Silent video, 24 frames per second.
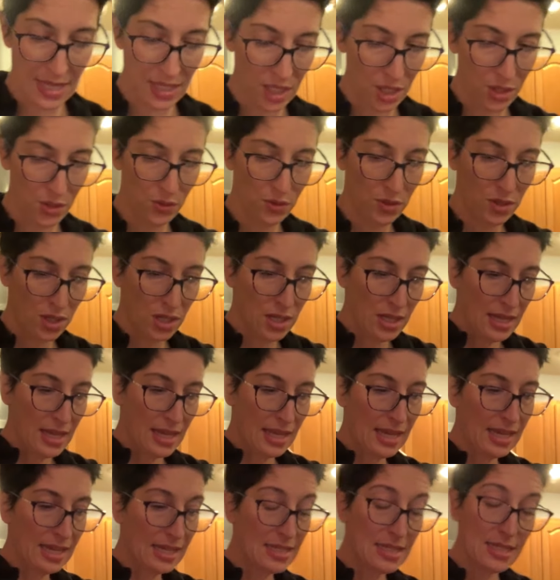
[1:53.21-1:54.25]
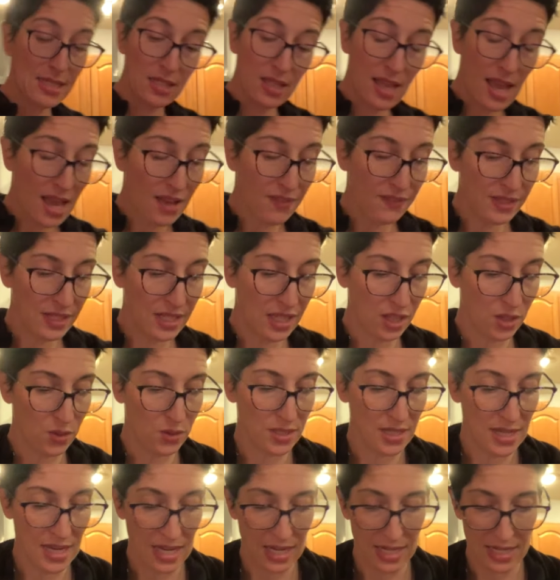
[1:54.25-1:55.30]
I'm gonna count this as a yellow, and
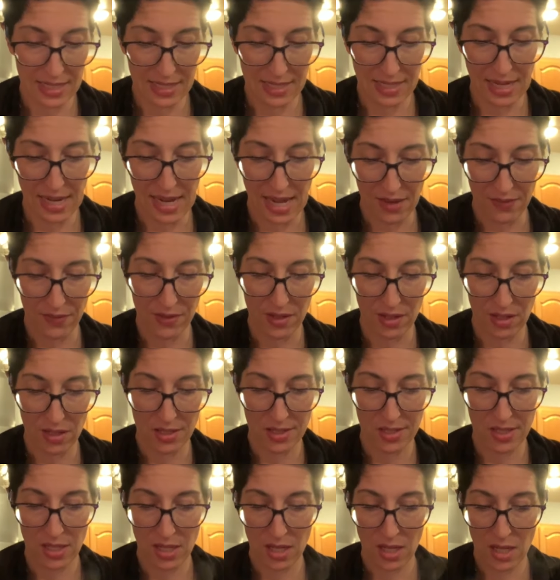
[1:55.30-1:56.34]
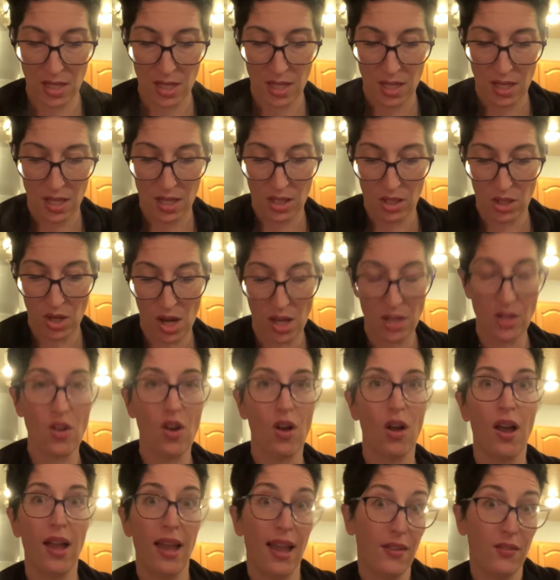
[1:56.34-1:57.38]
I can still have a yellow today because I
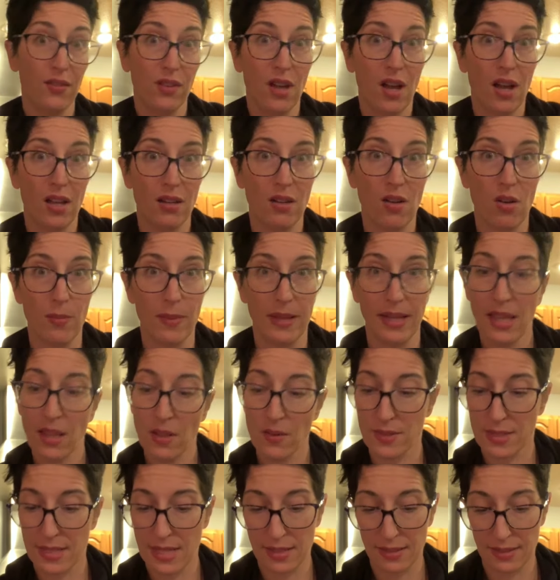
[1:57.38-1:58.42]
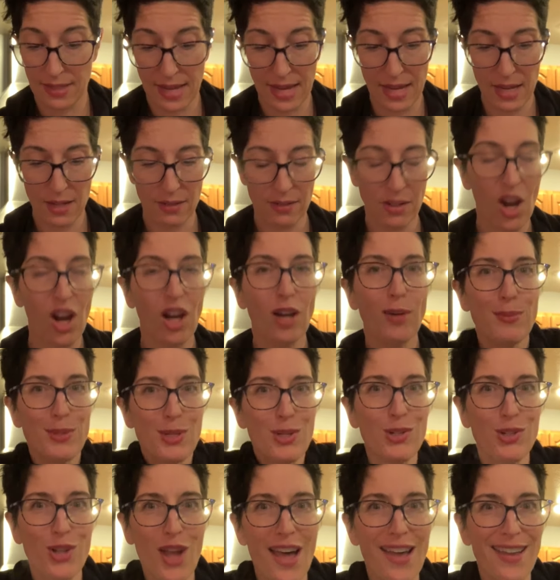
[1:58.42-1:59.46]
haven't gotten all my
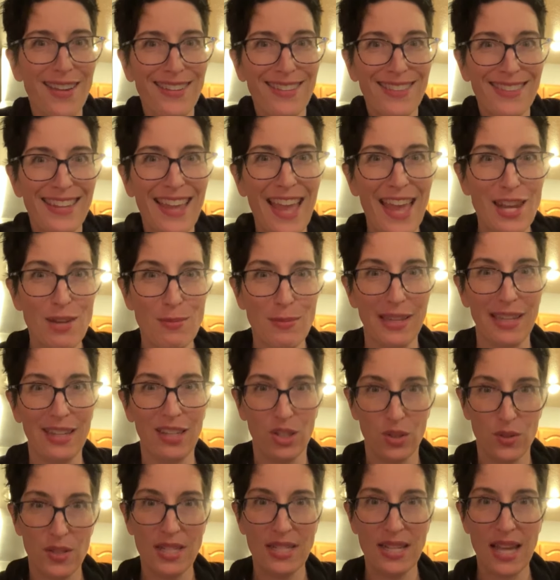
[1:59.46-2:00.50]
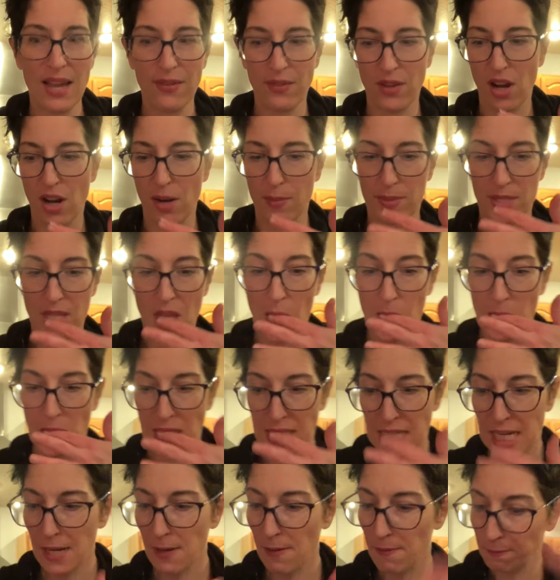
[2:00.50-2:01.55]
yellows in, okay? Carbs are not the enemy.
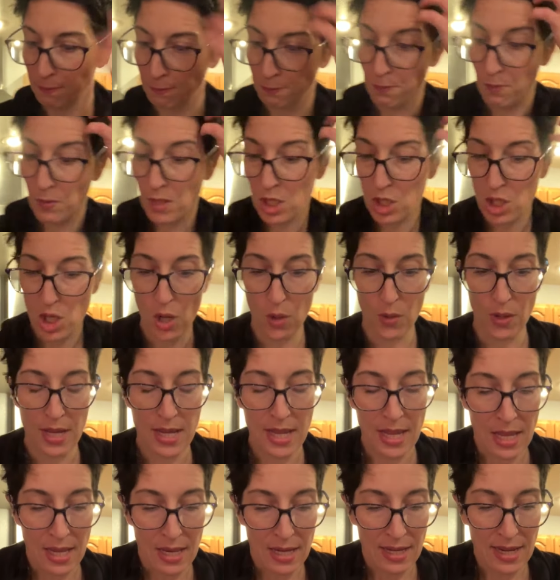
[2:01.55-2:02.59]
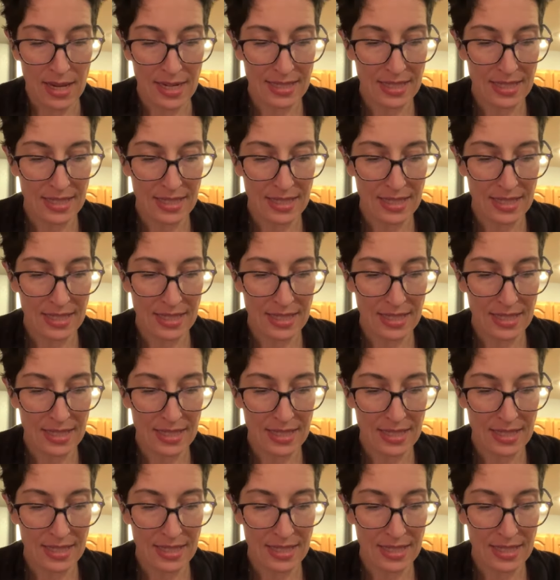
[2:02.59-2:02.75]
You need to have carbs, okay?